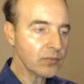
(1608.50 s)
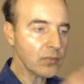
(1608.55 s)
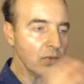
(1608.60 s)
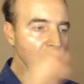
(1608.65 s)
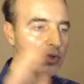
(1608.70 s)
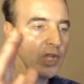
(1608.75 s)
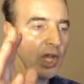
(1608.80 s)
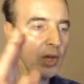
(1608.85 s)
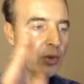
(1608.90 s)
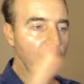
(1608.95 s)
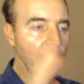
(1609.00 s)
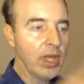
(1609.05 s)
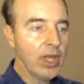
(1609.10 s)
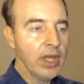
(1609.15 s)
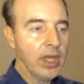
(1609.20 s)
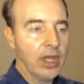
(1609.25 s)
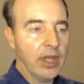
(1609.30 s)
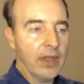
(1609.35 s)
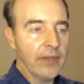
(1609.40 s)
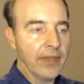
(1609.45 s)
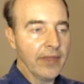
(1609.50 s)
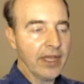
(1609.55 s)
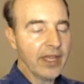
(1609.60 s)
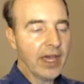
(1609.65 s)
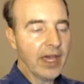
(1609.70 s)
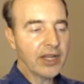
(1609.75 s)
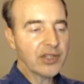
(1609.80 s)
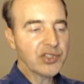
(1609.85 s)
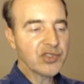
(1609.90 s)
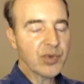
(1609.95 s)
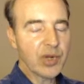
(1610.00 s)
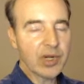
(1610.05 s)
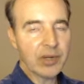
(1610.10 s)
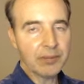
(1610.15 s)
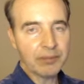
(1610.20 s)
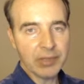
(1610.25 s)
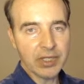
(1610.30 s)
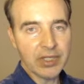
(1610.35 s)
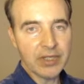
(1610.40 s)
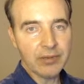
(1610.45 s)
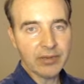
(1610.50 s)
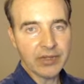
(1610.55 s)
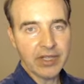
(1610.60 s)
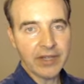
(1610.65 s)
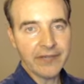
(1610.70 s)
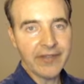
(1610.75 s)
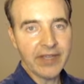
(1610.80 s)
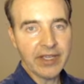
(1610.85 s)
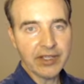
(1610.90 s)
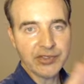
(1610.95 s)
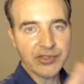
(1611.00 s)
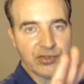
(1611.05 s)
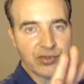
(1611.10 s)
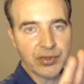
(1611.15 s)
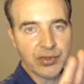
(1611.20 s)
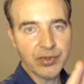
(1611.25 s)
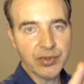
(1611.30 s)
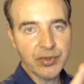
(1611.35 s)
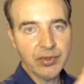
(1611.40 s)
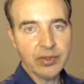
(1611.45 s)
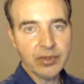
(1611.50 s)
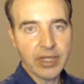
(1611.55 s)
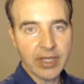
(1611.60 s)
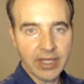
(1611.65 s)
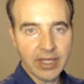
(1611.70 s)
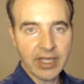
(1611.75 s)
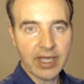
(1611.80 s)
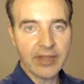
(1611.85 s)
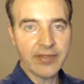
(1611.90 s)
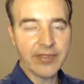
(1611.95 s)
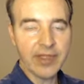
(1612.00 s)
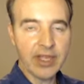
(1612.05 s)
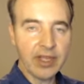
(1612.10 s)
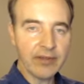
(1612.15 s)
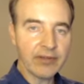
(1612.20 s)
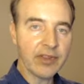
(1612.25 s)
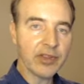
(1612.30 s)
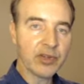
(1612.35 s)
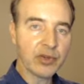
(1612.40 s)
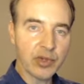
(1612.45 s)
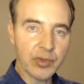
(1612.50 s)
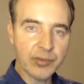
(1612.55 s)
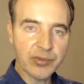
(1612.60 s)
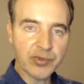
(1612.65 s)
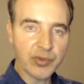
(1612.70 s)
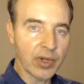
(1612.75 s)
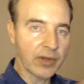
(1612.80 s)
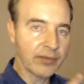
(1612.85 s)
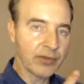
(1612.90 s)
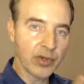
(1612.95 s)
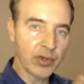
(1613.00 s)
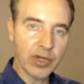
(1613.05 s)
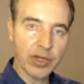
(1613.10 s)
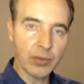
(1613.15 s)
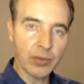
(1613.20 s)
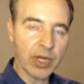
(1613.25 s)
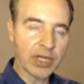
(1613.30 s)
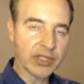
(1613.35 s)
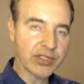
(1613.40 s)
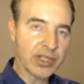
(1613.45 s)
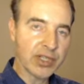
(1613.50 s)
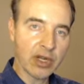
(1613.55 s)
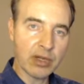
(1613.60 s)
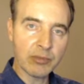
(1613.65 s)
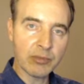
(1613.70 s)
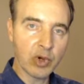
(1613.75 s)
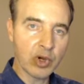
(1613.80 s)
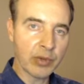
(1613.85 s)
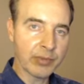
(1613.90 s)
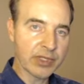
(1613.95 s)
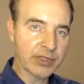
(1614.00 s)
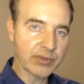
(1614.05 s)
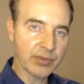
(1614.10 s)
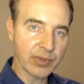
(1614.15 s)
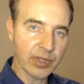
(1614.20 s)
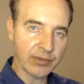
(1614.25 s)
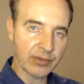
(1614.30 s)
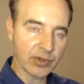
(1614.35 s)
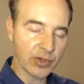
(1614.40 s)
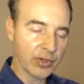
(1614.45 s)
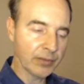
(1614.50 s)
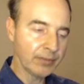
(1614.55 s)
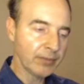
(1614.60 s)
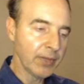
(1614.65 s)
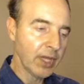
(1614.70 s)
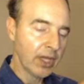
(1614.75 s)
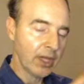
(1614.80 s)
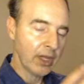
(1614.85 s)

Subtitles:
No, they kind of just want to believe what they think is true. Like, again, think of other groups, whatever you're in, Watchtower, Mormons, whatever group.